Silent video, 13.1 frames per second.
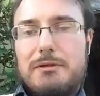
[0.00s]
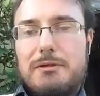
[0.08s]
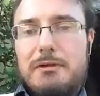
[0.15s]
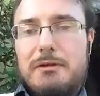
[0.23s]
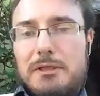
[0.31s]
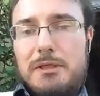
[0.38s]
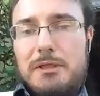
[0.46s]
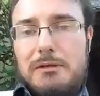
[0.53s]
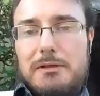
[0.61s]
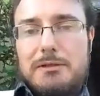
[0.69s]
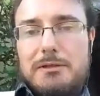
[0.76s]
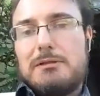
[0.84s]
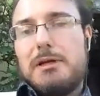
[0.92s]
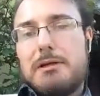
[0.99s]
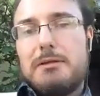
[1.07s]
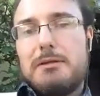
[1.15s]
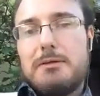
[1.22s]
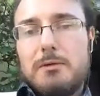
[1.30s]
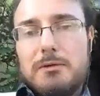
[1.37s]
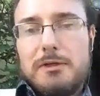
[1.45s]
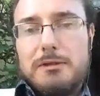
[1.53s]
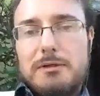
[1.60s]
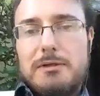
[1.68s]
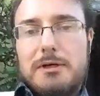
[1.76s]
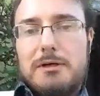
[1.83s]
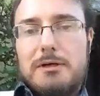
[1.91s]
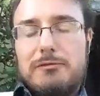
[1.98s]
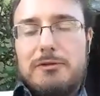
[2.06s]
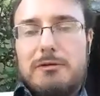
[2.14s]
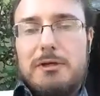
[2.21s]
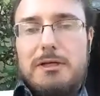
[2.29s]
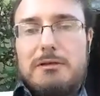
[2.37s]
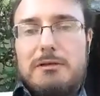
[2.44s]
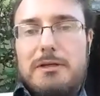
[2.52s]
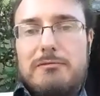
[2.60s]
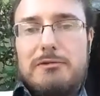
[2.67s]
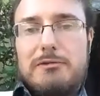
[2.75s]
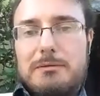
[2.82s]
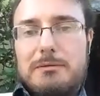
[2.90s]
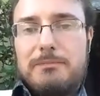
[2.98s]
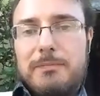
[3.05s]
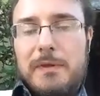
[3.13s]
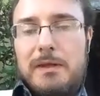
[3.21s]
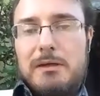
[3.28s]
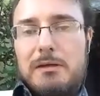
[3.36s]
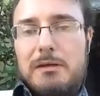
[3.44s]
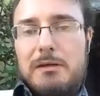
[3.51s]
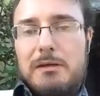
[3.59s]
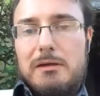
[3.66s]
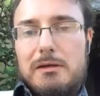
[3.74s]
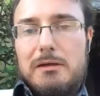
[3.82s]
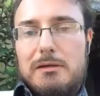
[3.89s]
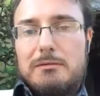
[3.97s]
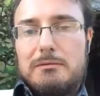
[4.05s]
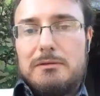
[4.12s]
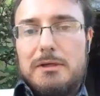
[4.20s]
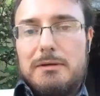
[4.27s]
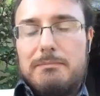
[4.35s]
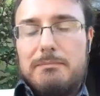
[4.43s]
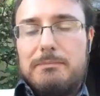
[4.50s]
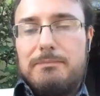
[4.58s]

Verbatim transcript: And that's exactly what they did after 9 11 and um,